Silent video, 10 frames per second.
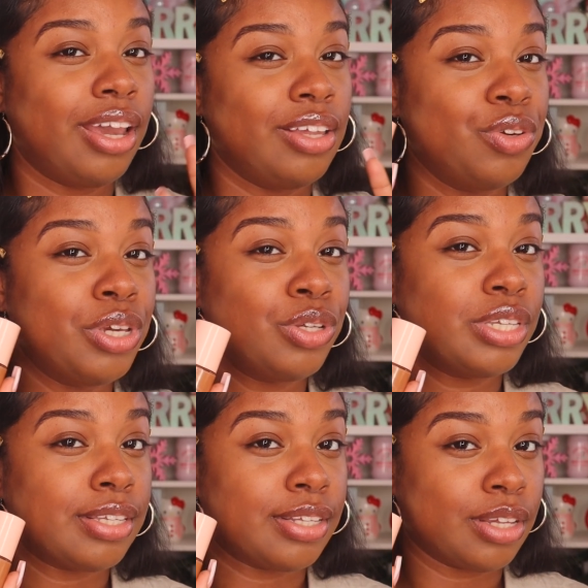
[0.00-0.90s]
and you can use
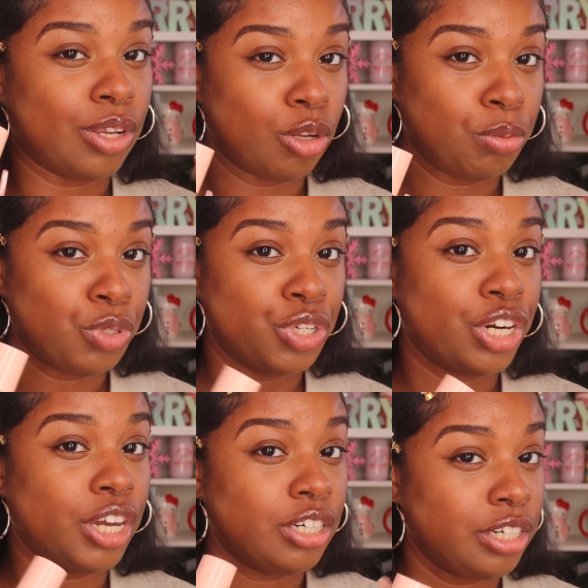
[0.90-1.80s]
this as a glow
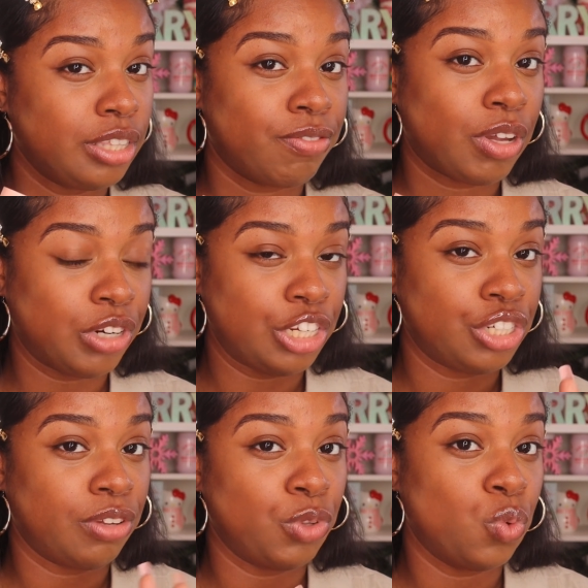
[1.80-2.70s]
booster underneath the
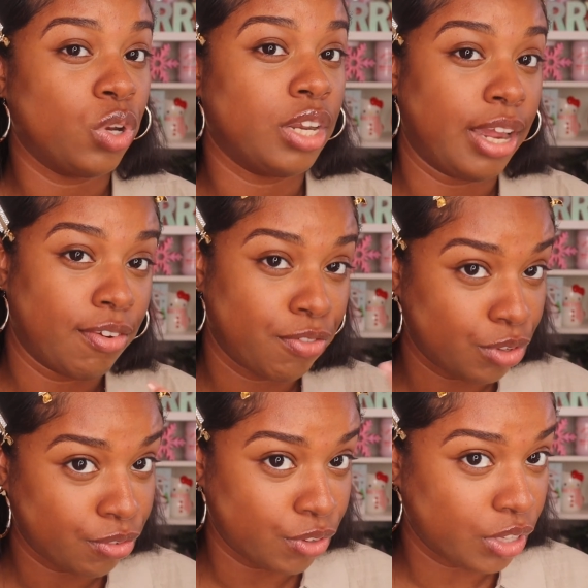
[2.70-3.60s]
foundation if you want like
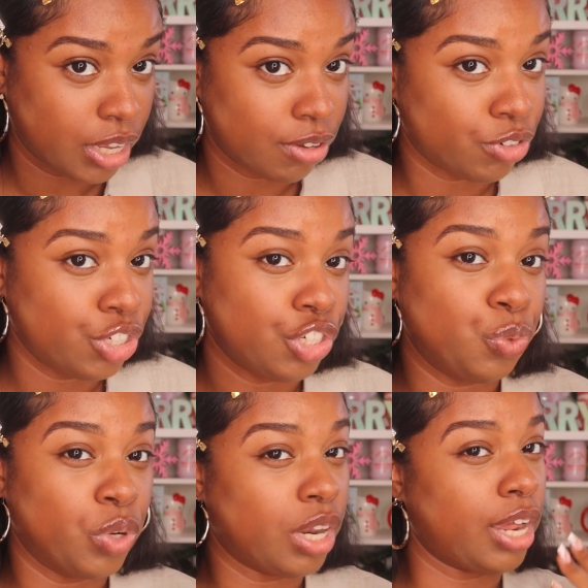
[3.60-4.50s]
full coverage. You
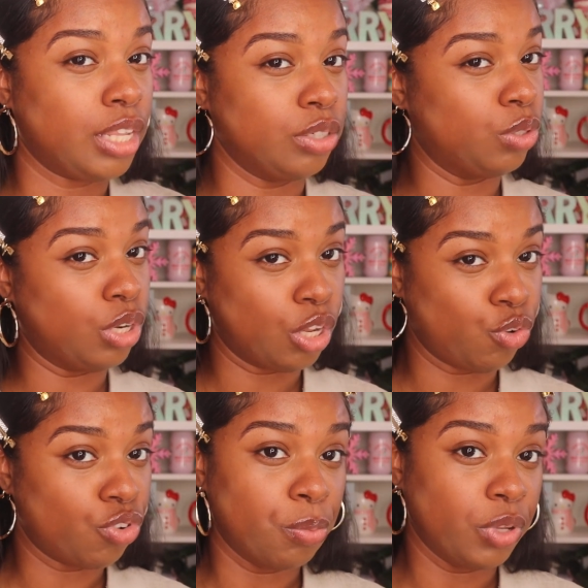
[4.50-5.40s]
want like a little glow
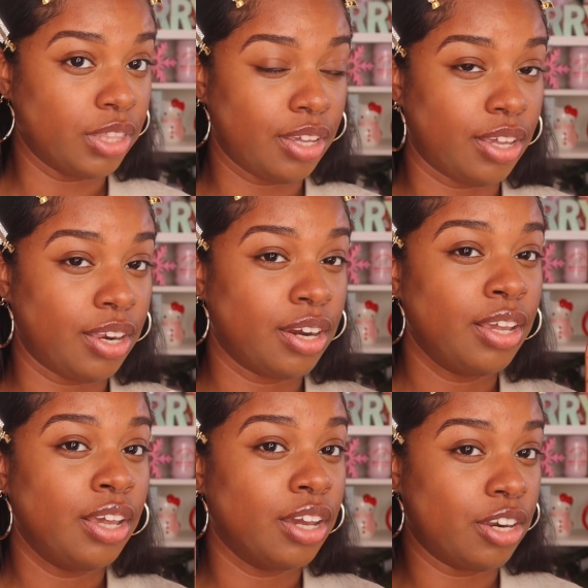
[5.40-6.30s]
from within
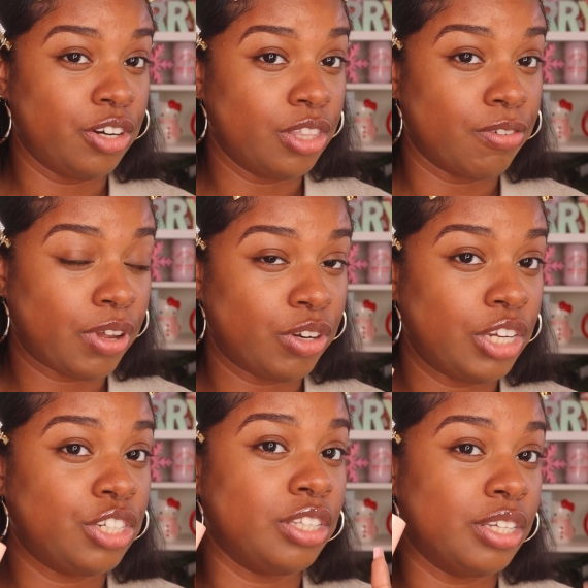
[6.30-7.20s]
underneath your
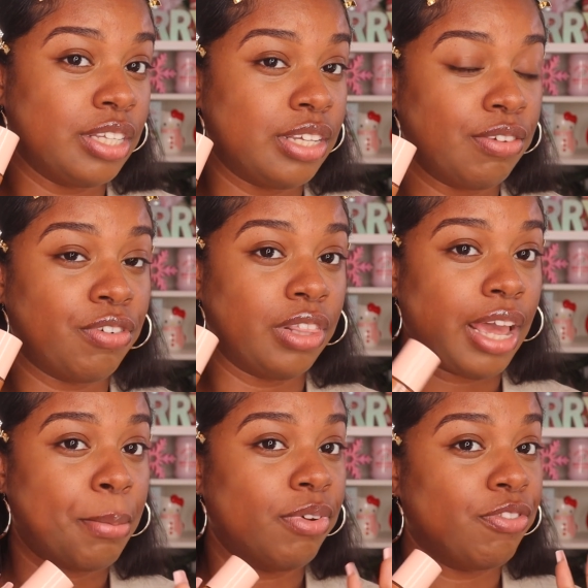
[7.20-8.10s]
foundation. This is good for
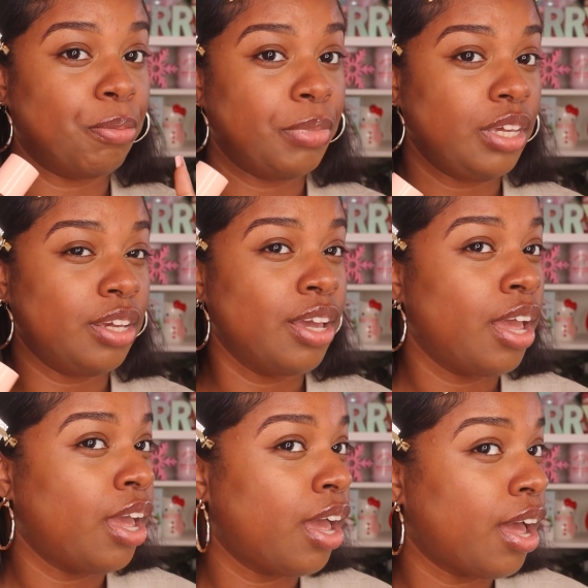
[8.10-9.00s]
that, but for me,
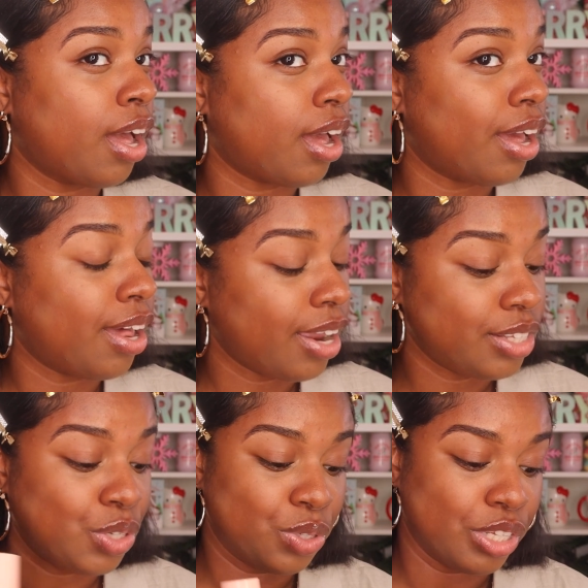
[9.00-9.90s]
I like
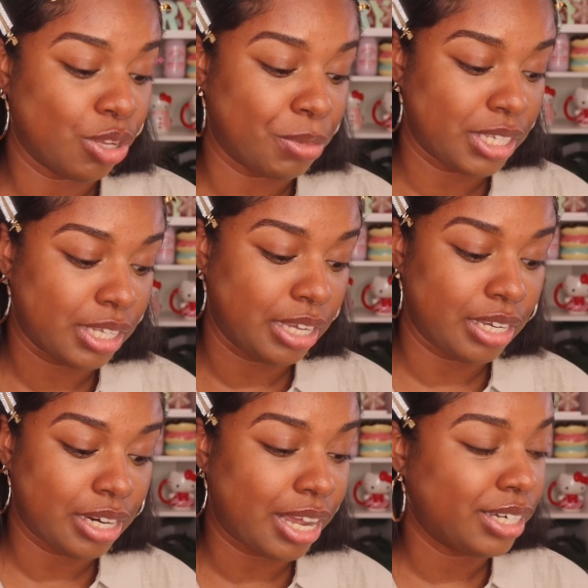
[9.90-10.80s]
to use this on my
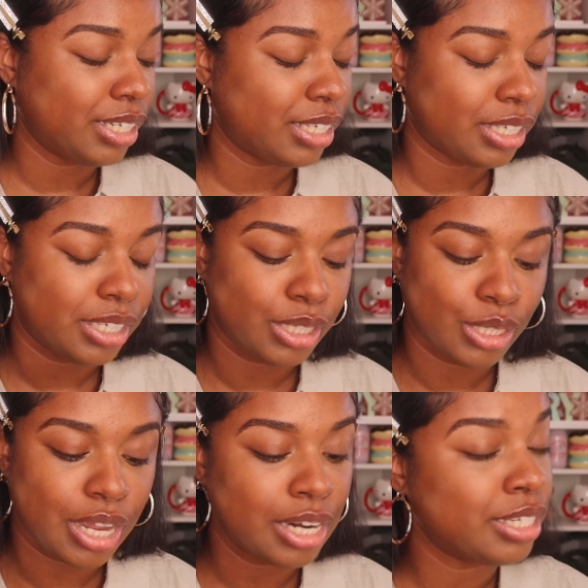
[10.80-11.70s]
skin. I just
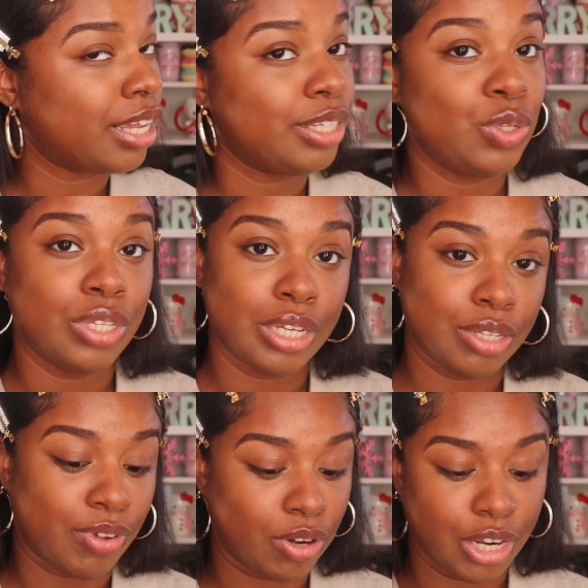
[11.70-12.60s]
like to use it as
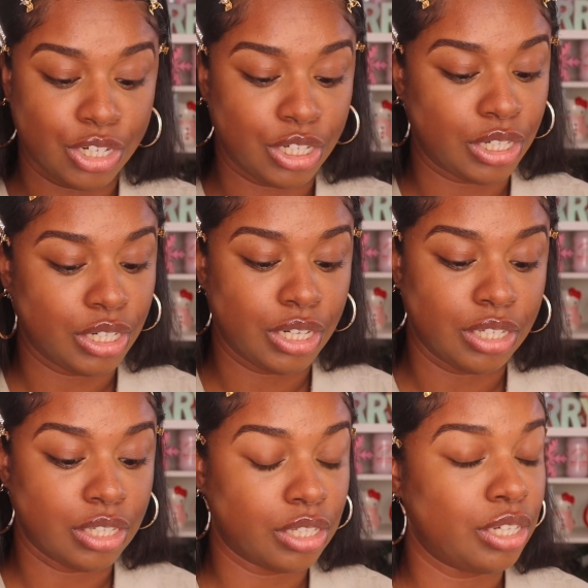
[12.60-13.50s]
foundation
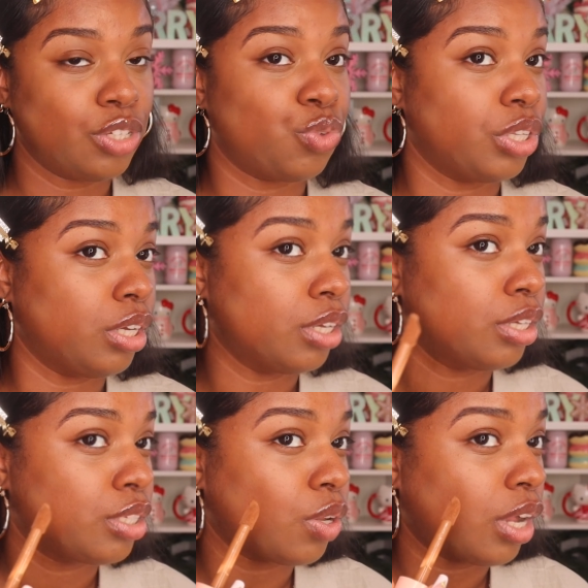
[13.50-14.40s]
because it's really good.
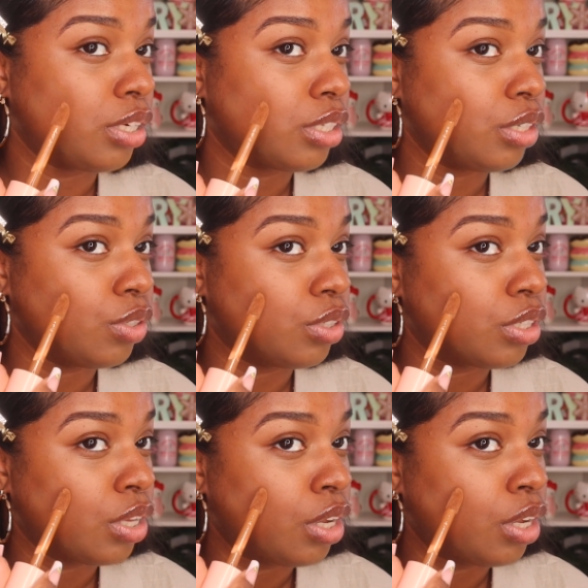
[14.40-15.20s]
So I just use